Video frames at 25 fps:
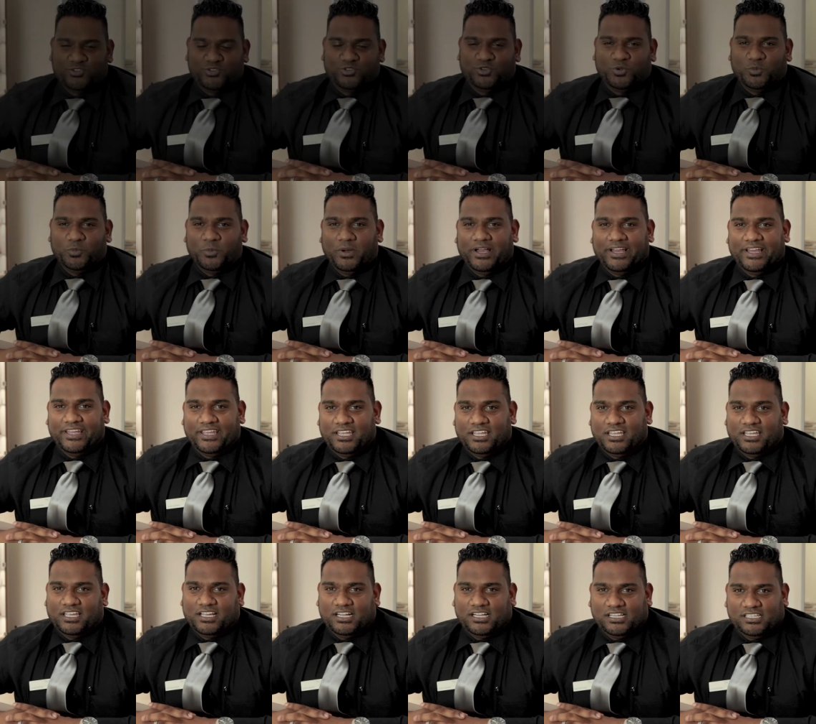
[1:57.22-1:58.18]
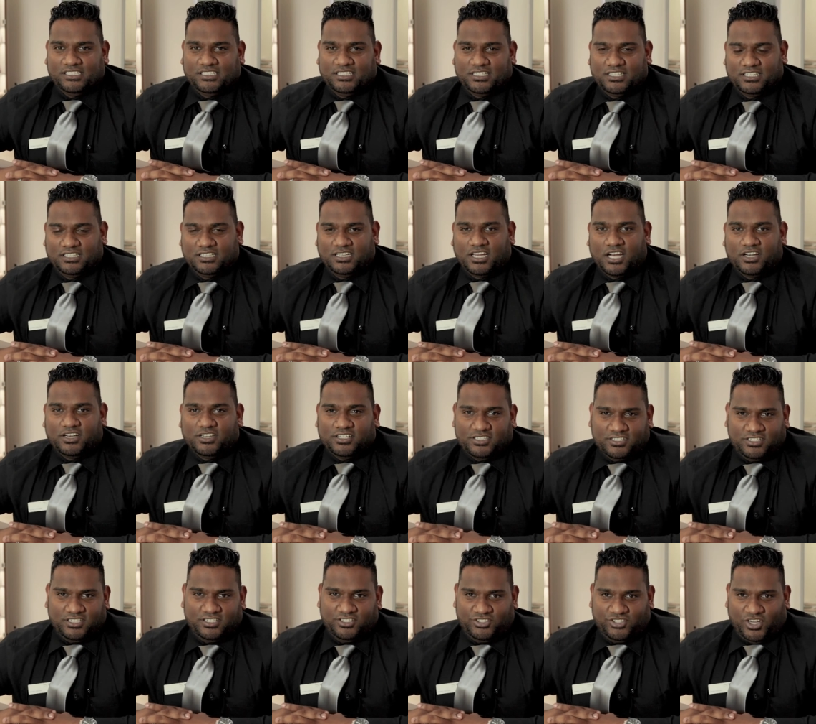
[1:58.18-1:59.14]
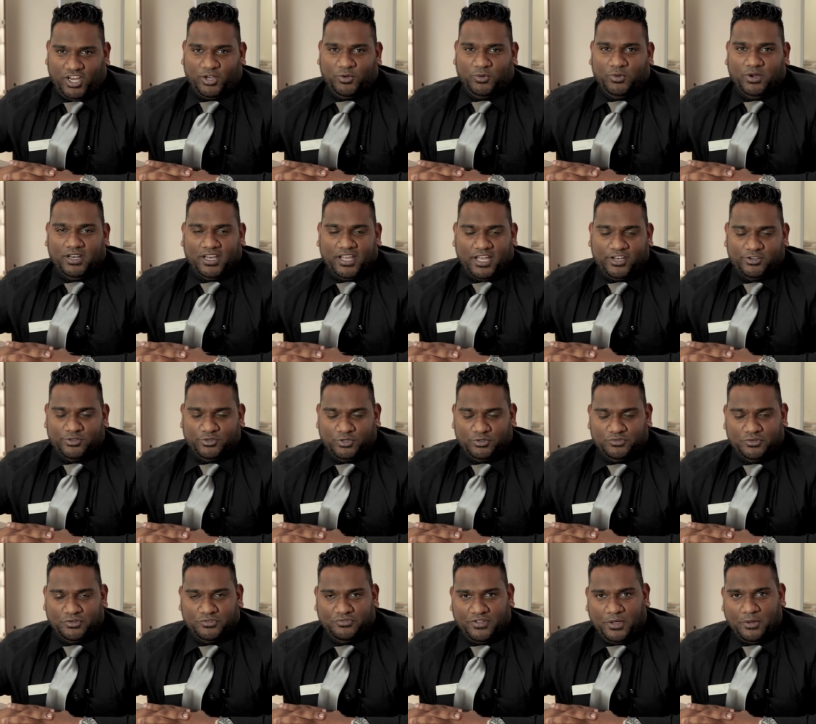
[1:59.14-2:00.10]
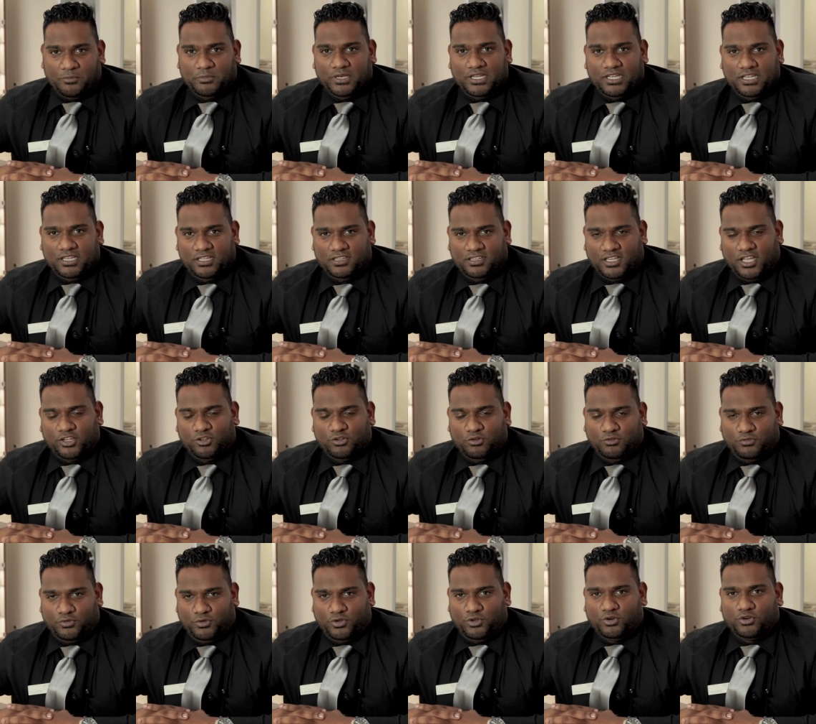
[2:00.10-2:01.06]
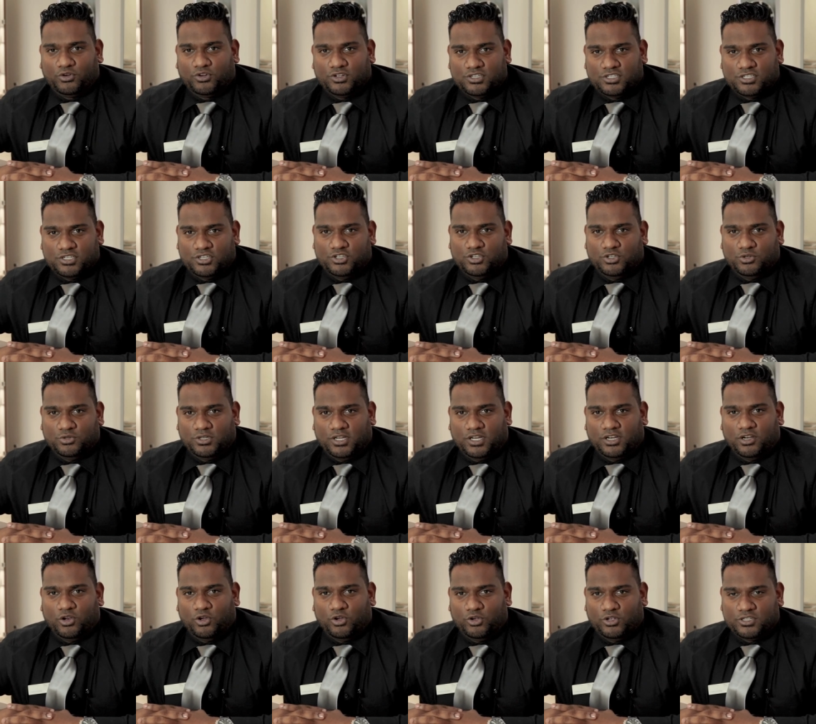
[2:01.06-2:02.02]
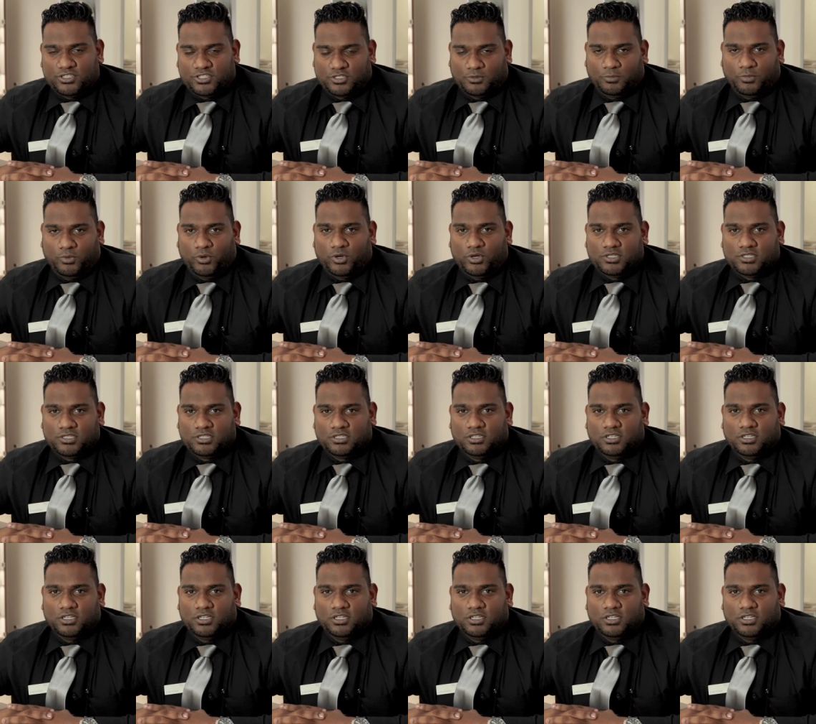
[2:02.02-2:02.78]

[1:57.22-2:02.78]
To my current Jaguar Land Rover family, thank you for your continued and loyal support.